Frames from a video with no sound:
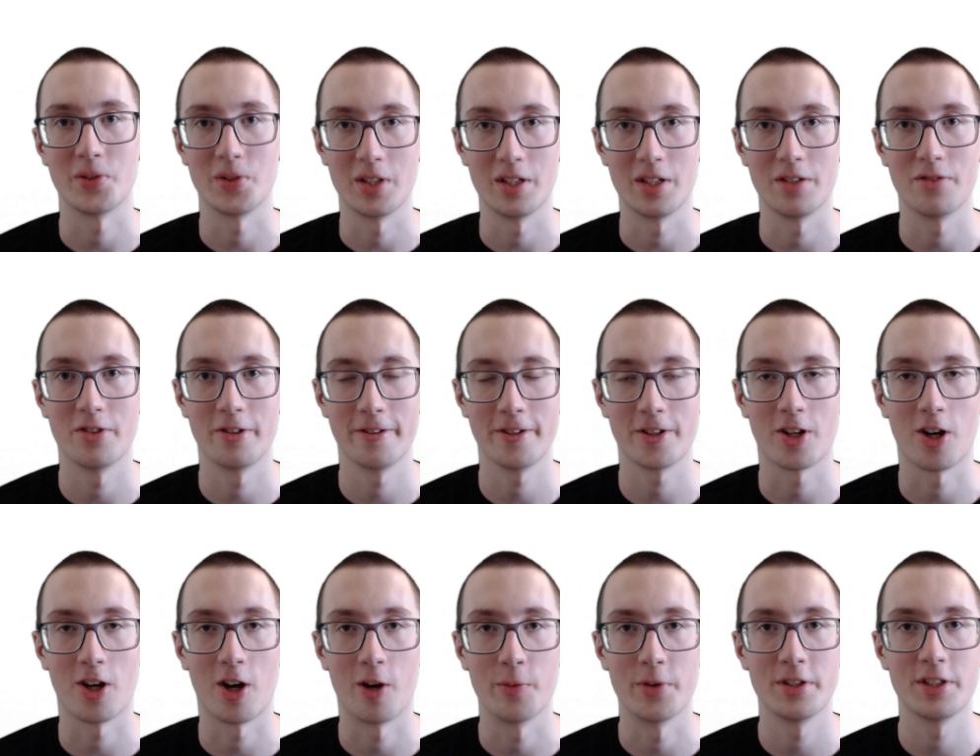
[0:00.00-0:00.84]
you can leave it in the
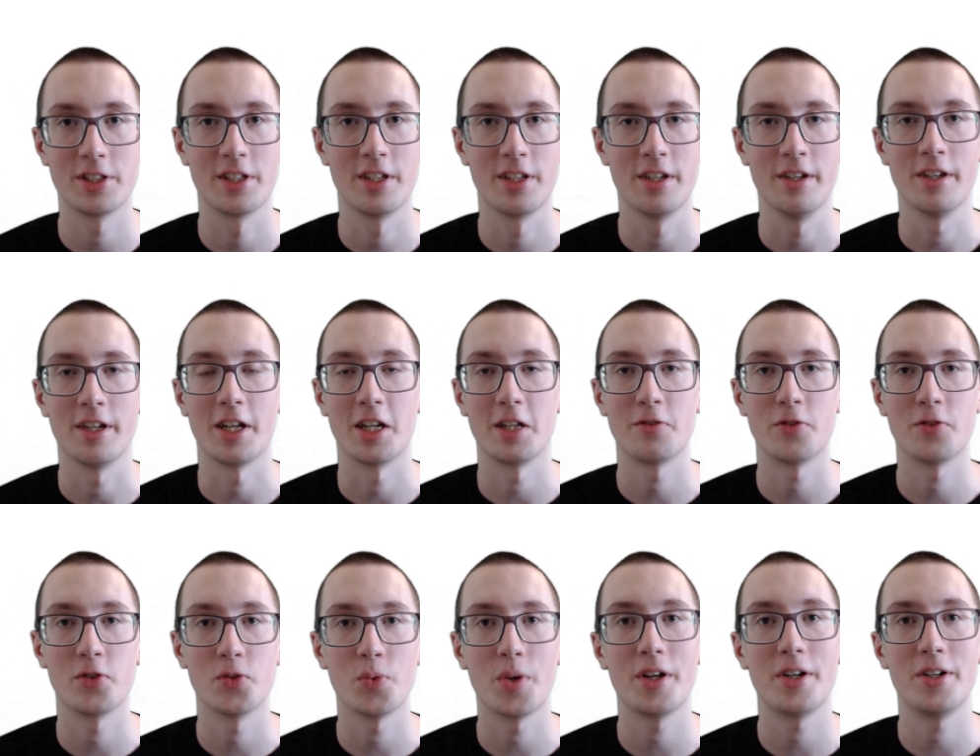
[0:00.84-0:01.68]
comments. And
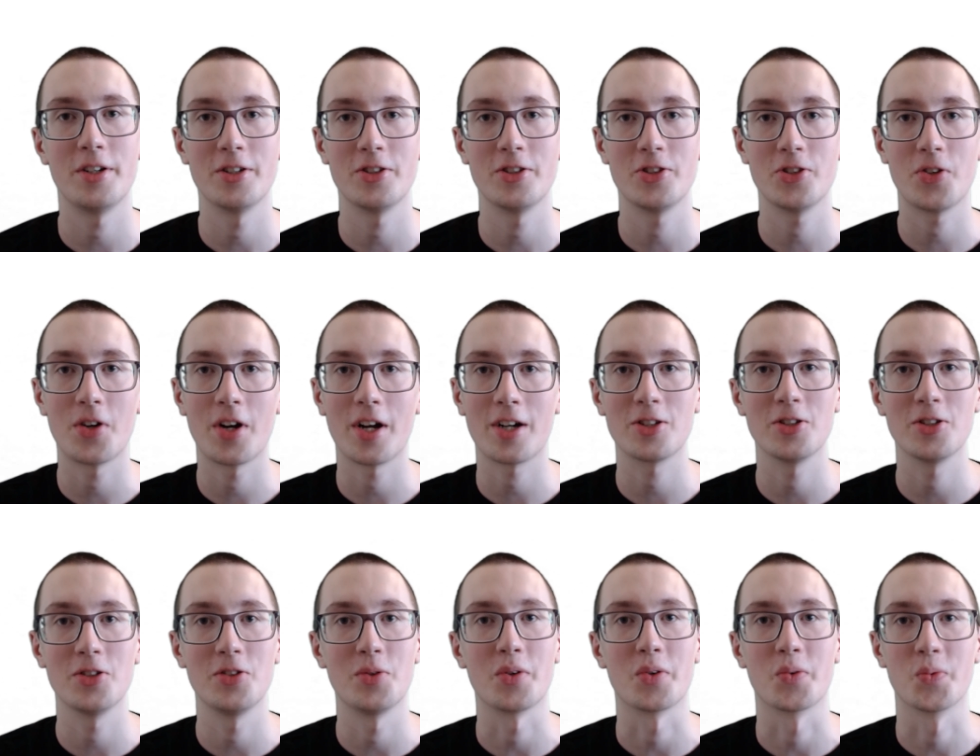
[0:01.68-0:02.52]
if you're ready to start
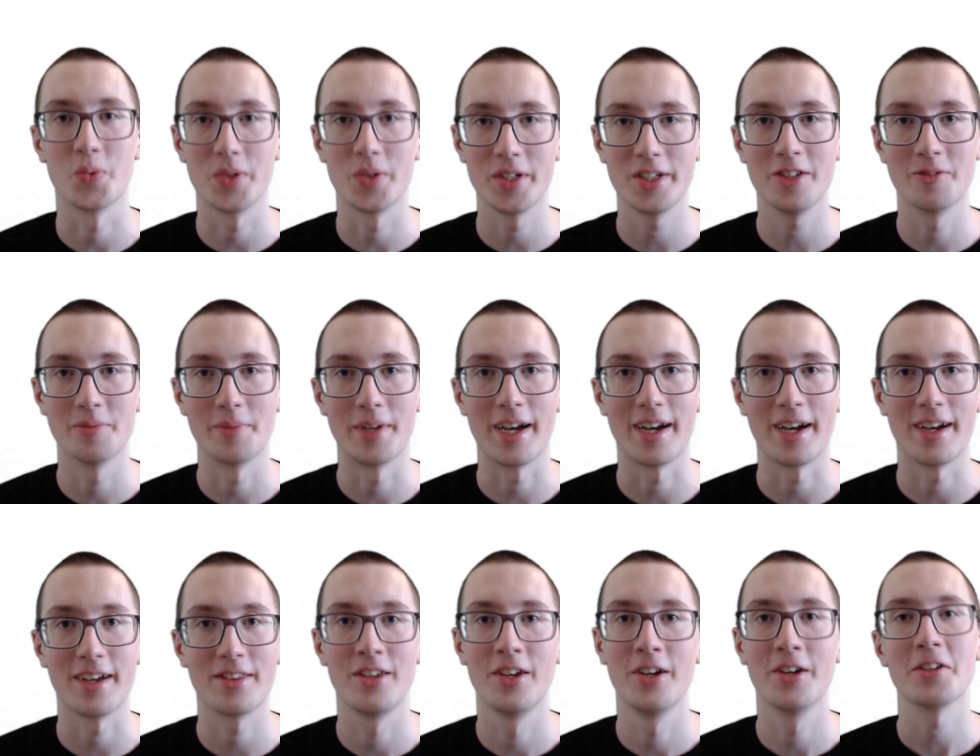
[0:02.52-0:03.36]
actually doing real
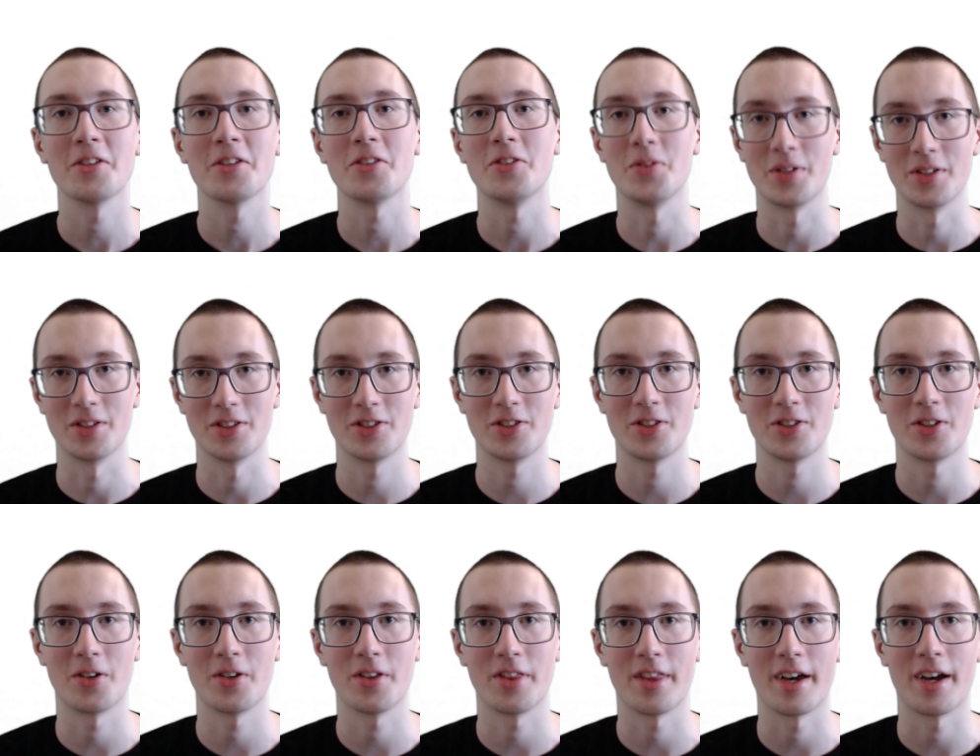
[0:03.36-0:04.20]
math, you can
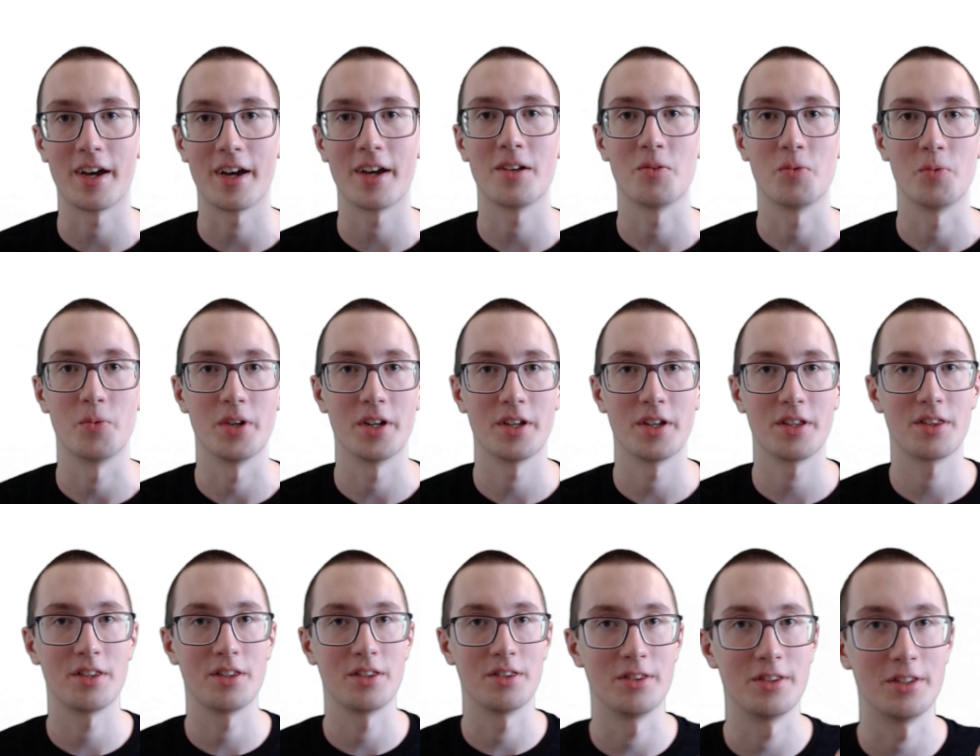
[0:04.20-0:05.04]
start that
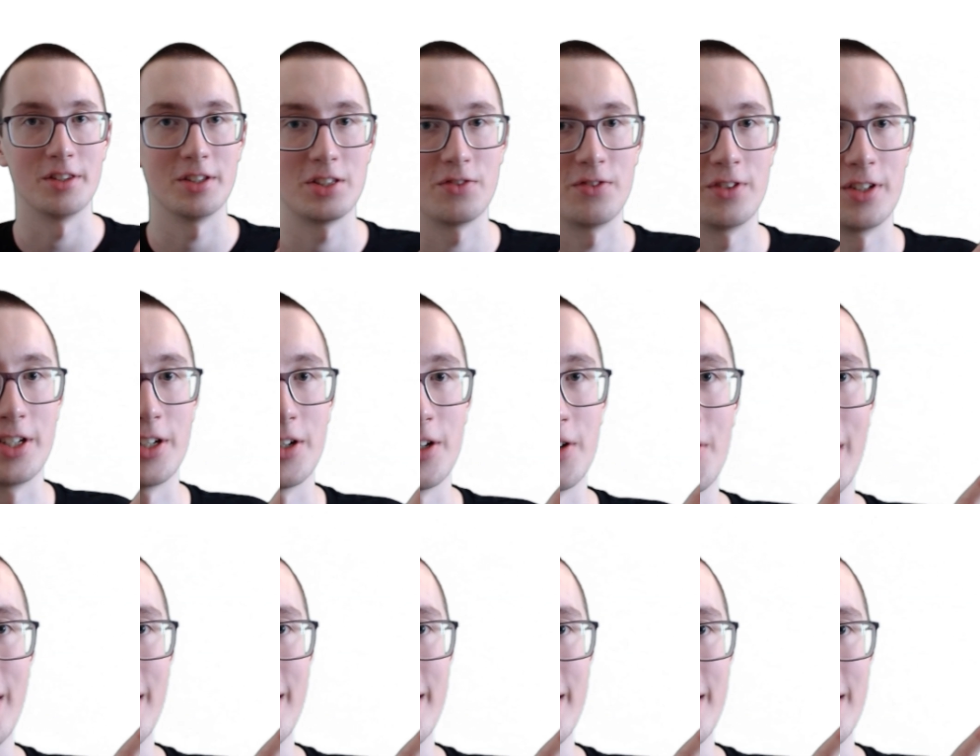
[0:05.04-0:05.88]
with this video
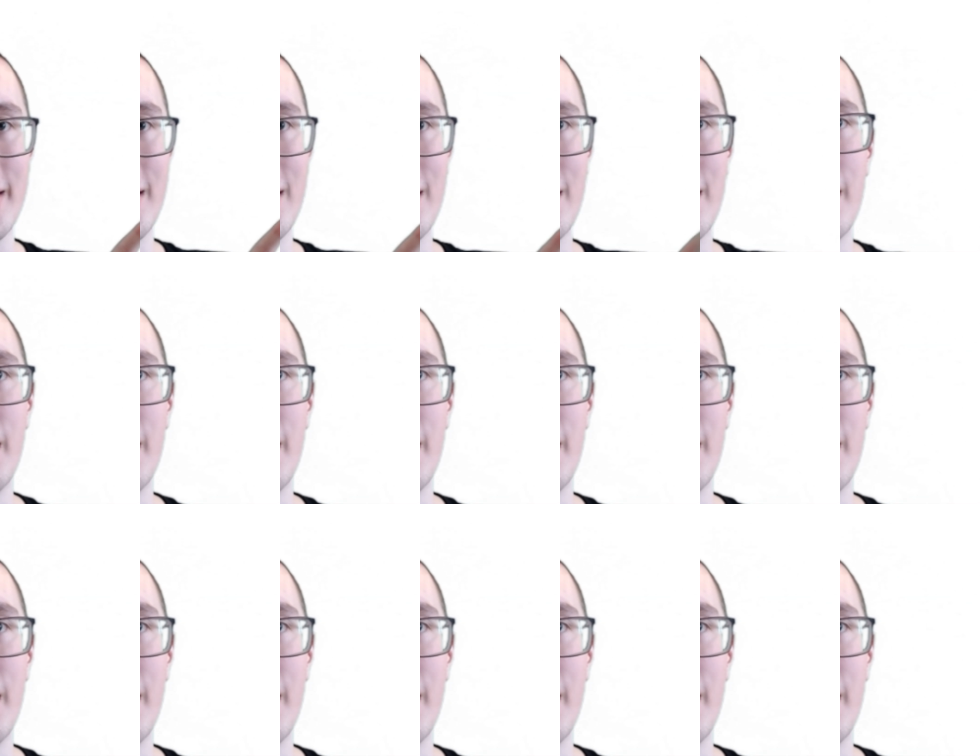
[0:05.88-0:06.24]
right here.